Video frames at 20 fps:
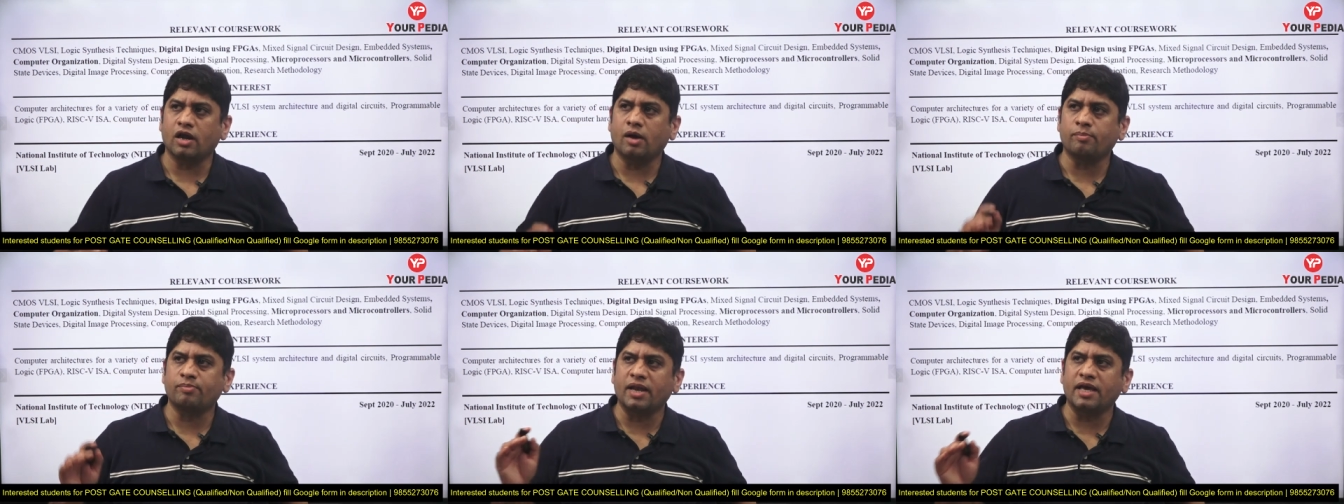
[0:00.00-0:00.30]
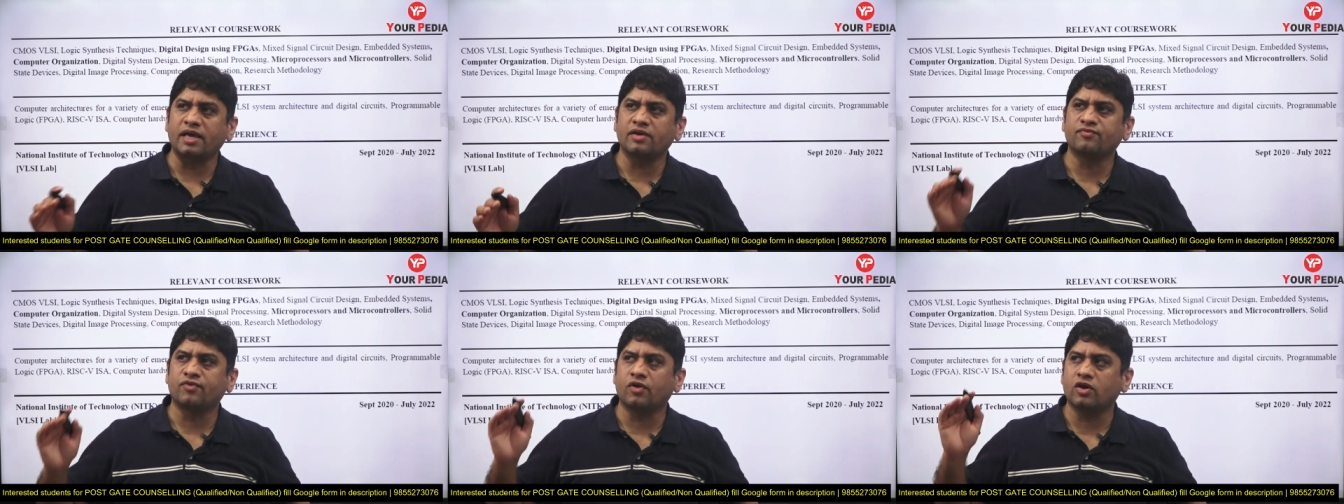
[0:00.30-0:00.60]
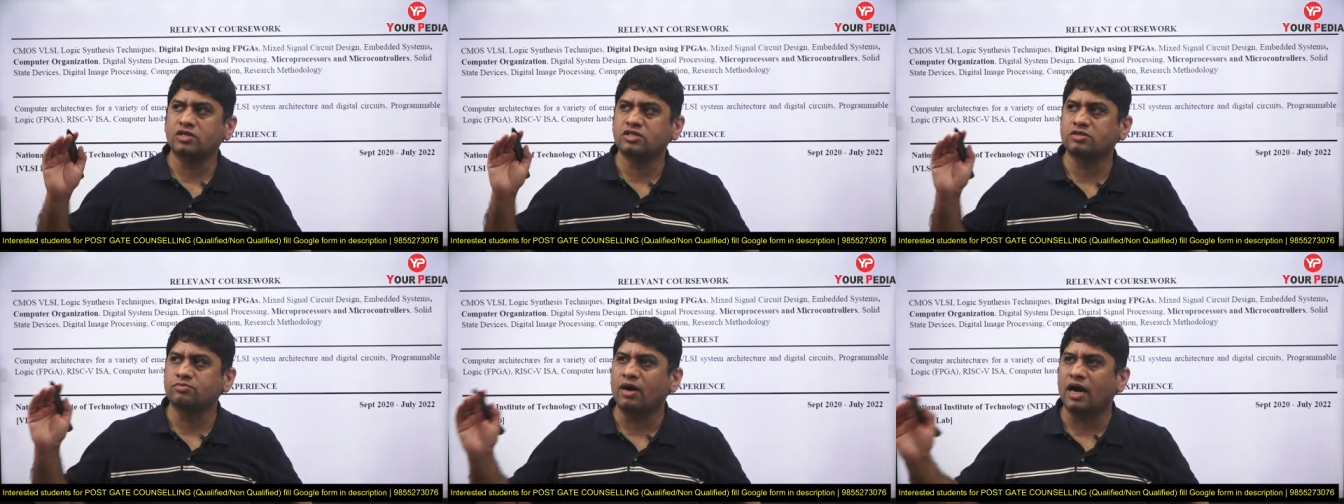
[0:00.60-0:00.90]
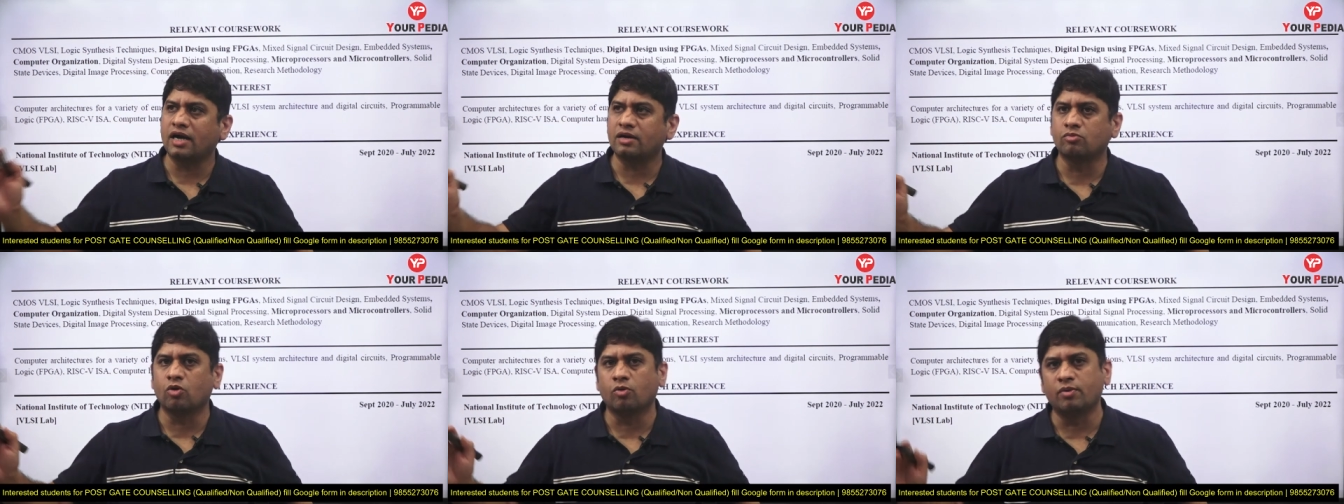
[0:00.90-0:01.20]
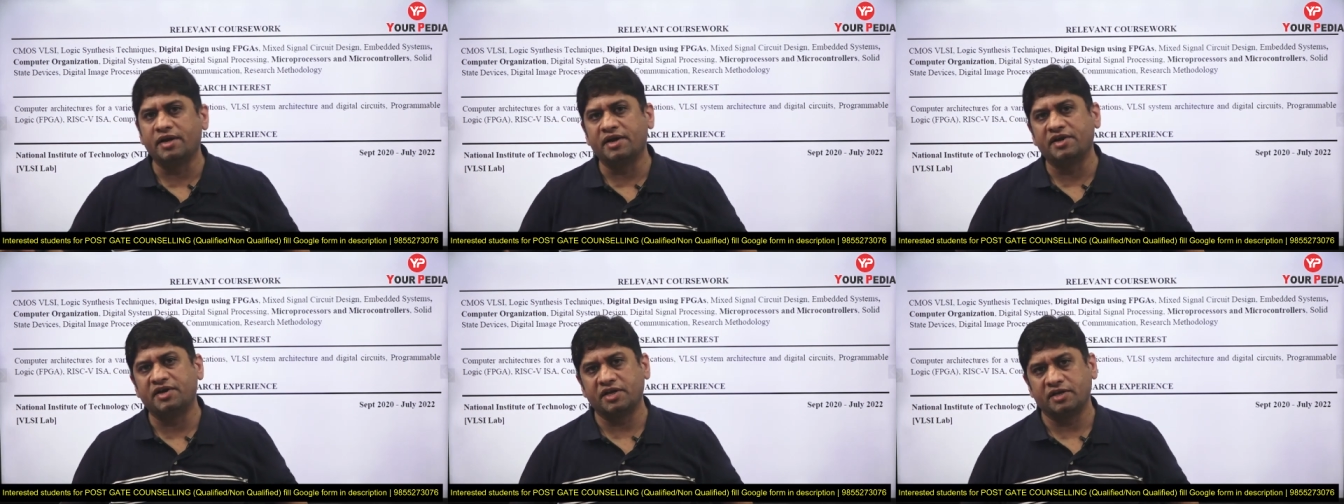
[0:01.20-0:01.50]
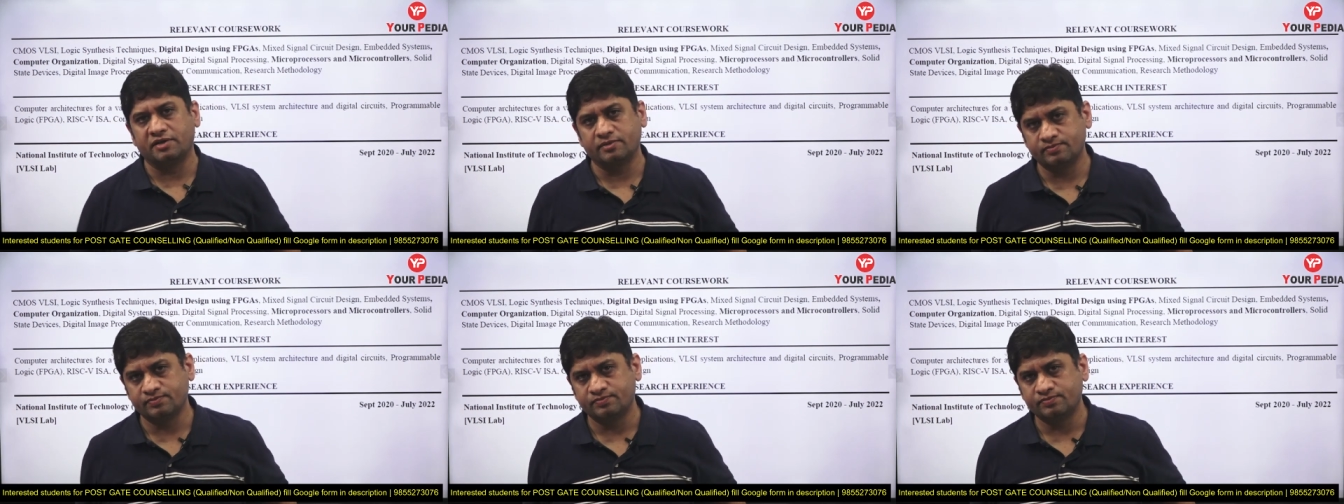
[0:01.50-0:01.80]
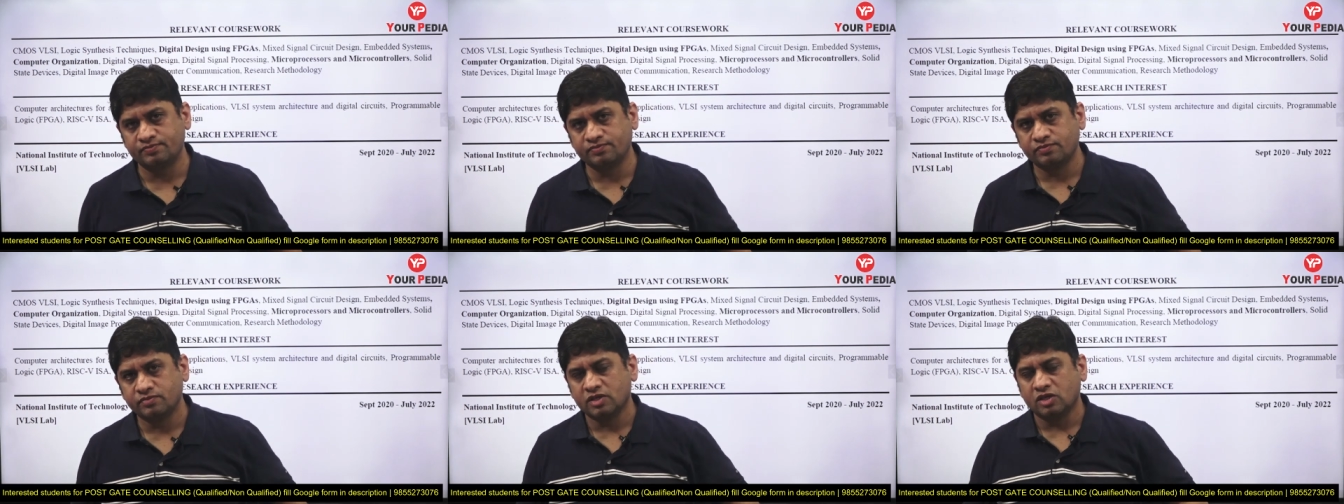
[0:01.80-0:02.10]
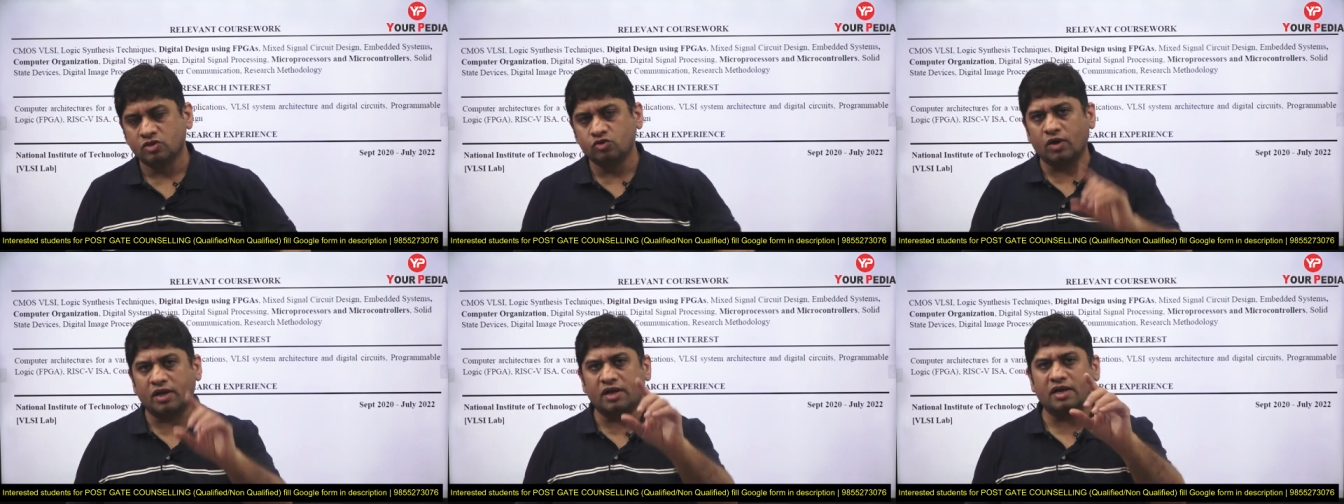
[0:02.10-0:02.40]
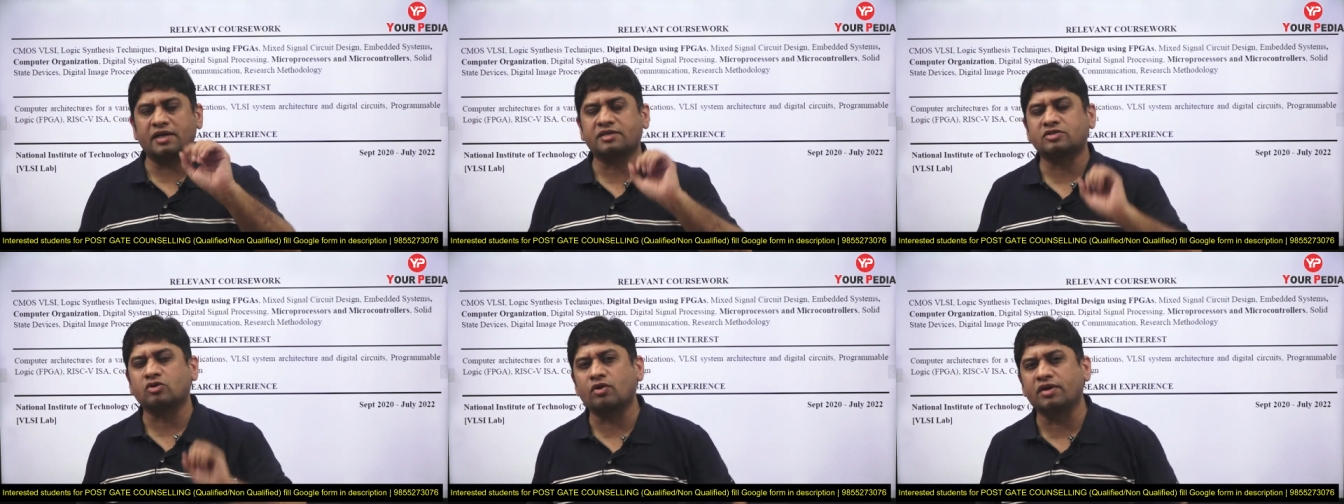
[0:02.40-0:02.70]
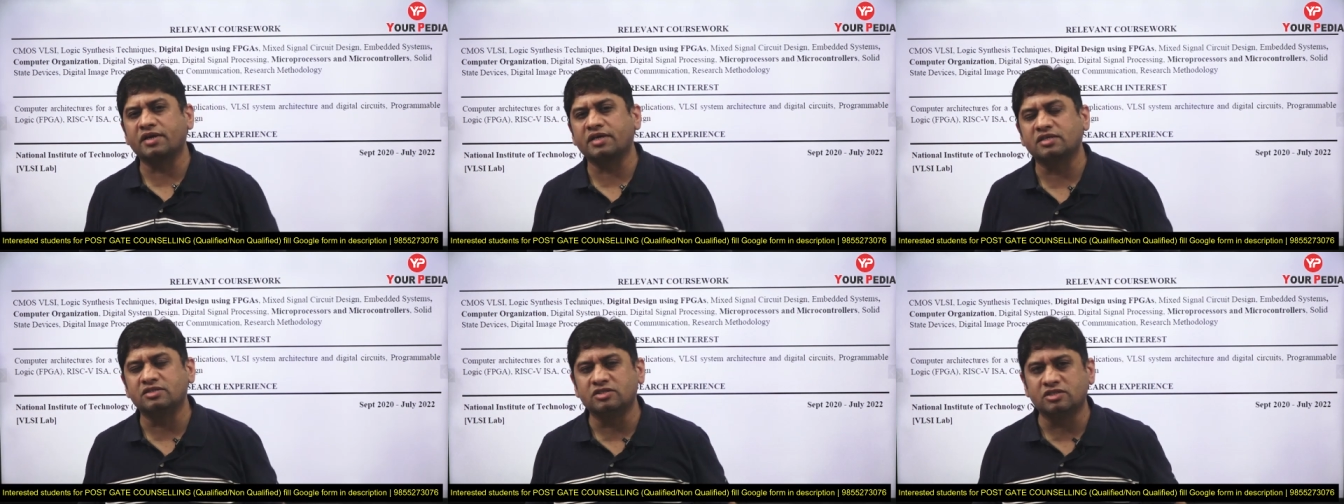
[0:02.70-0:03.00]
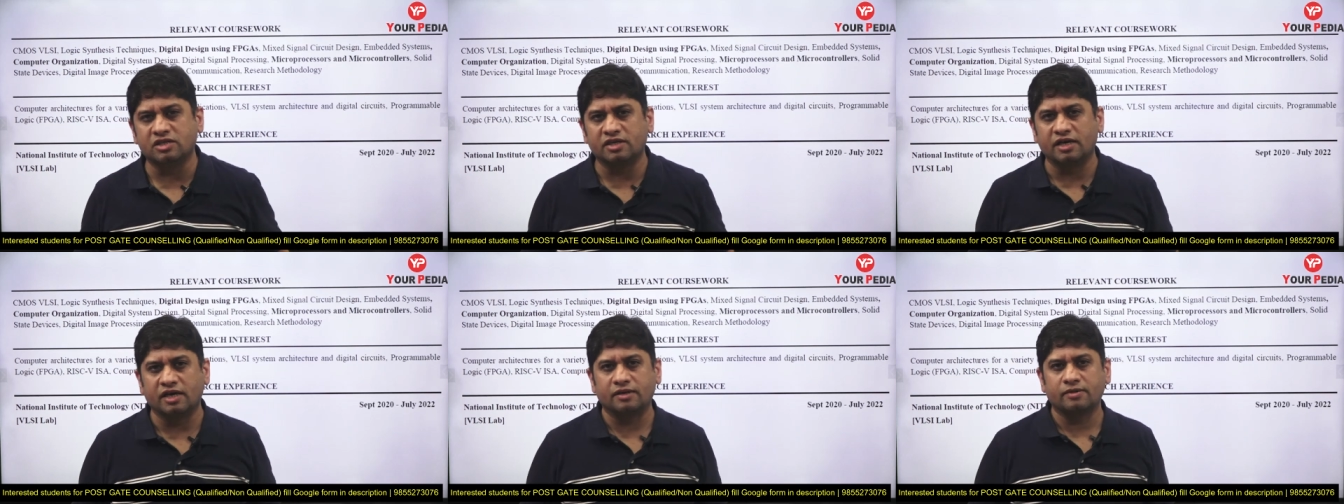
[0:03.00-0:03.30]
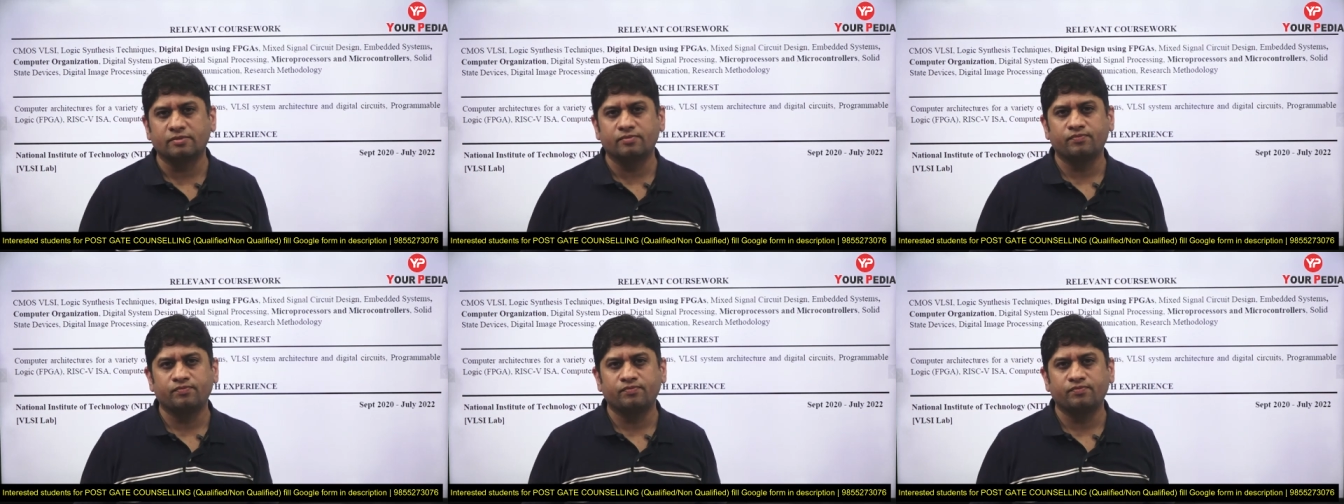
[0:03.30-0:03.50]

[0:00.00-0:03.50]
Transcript: applying for smart mobility. You are electronic engineer.